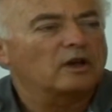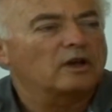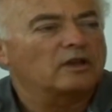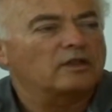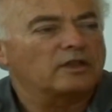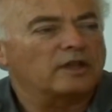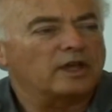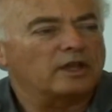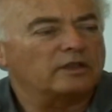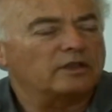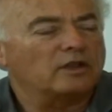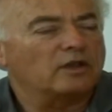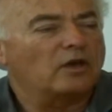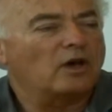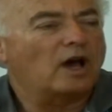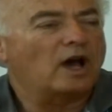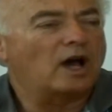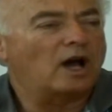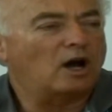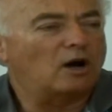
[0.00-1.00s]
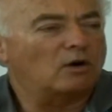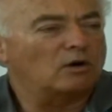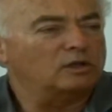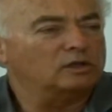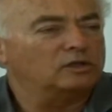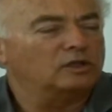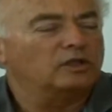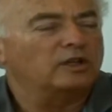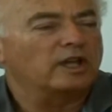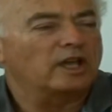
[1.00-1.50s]
then
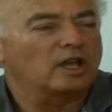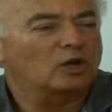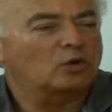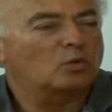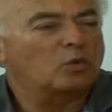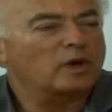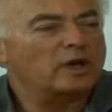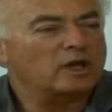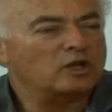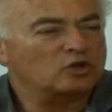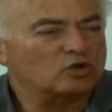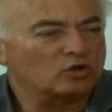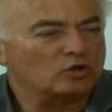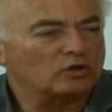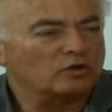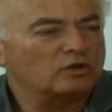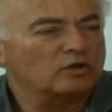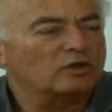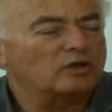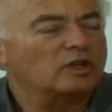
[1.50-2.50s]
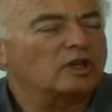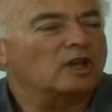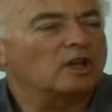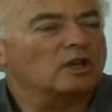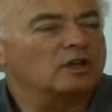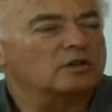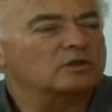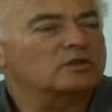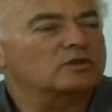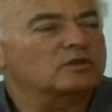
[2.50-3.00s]
our equation
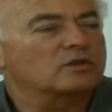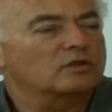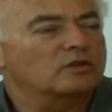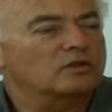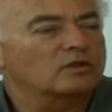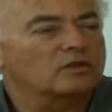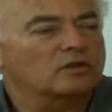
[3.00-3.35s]
is